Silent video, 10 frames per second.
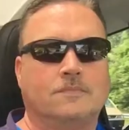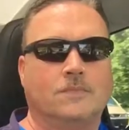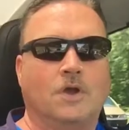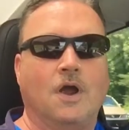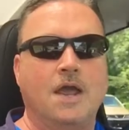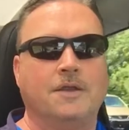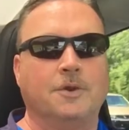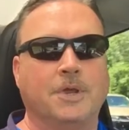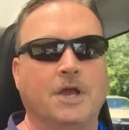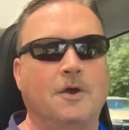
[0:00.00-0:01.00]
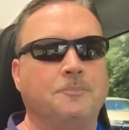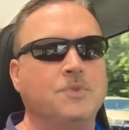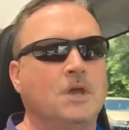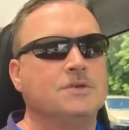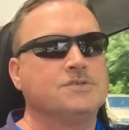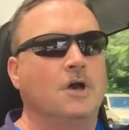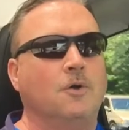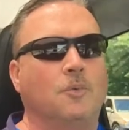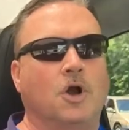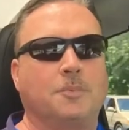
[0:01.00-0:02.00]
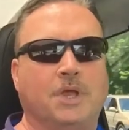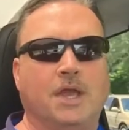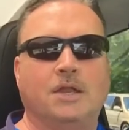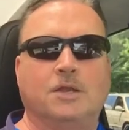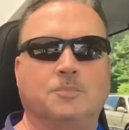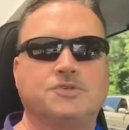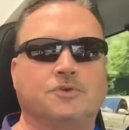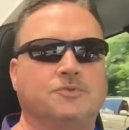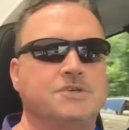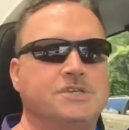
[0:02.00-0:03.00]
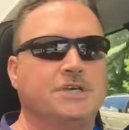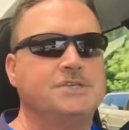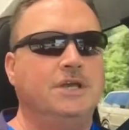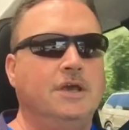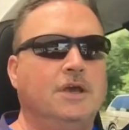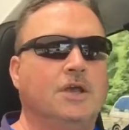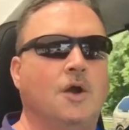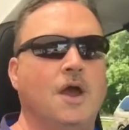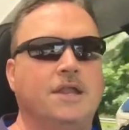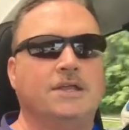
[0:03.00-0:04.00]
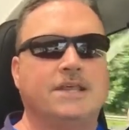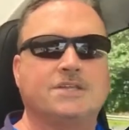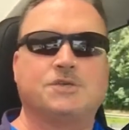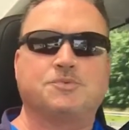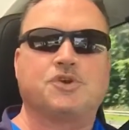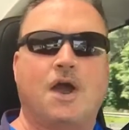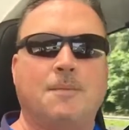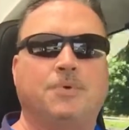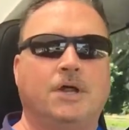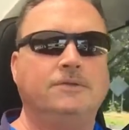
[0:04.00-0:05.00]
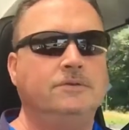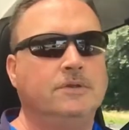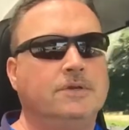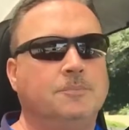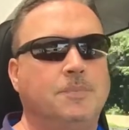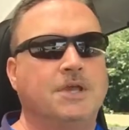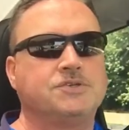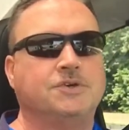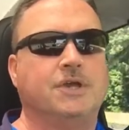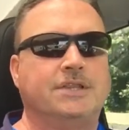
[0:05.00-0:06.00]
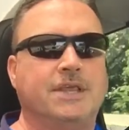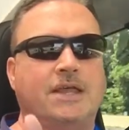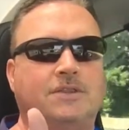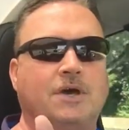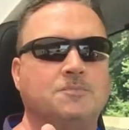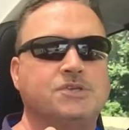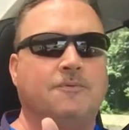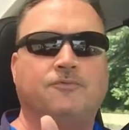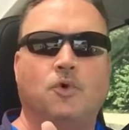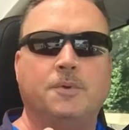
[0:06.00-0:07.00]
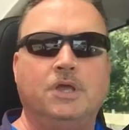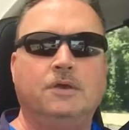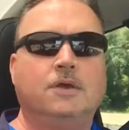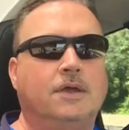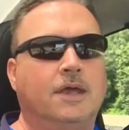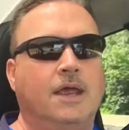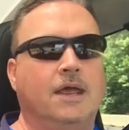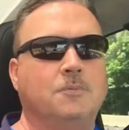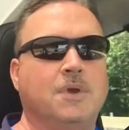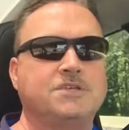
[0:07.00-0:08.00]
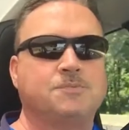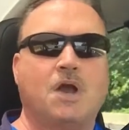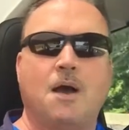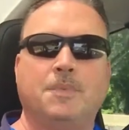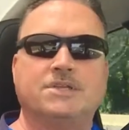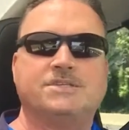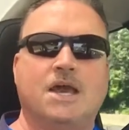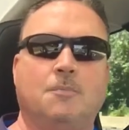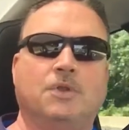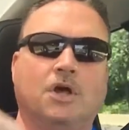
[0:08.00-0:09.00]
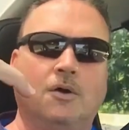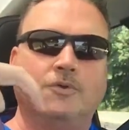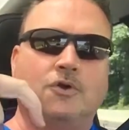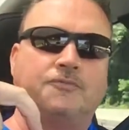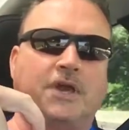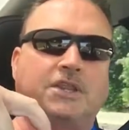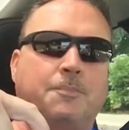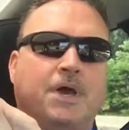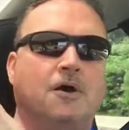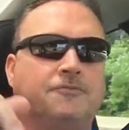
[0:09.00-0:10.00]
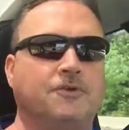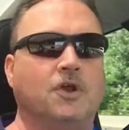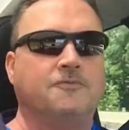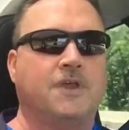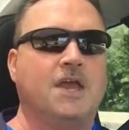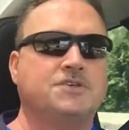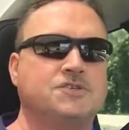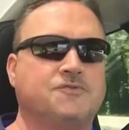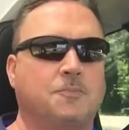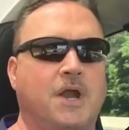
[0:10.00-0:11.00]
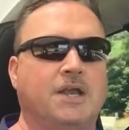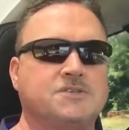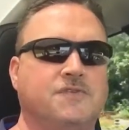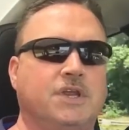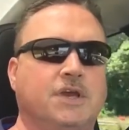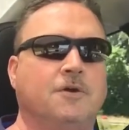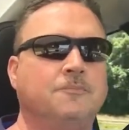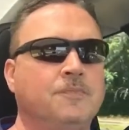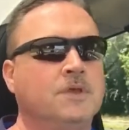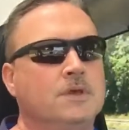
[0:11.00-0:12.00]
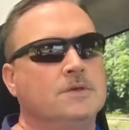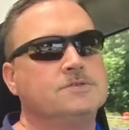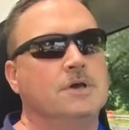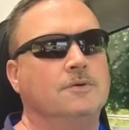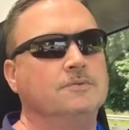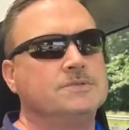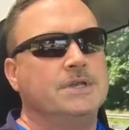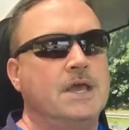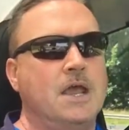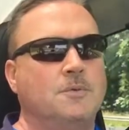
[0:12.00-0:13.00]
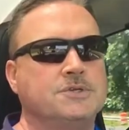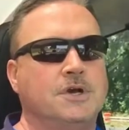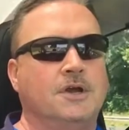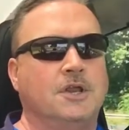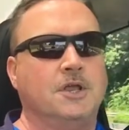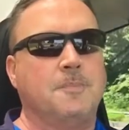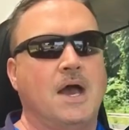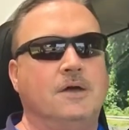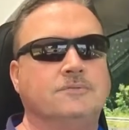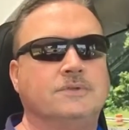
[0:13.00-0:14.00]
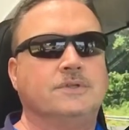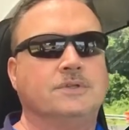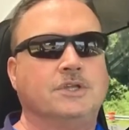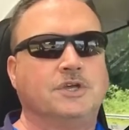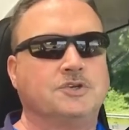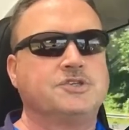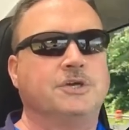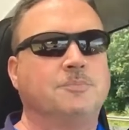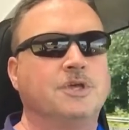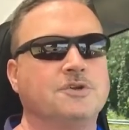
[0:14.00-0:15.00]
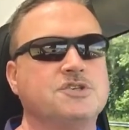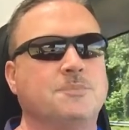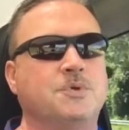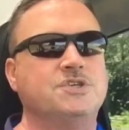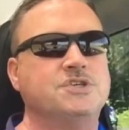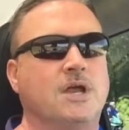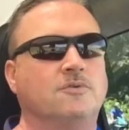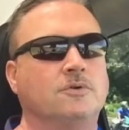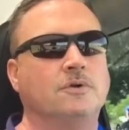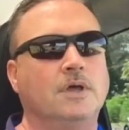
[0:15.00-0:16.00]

All right, here we go. So, welcome again to In Pursuit 360. Go ahead and hit that subscribe button. Make sure to hit that thumbs up for me. And make some comments down below, and don't forget the bell for notifications for my next video. So today we're talking about leadership in general.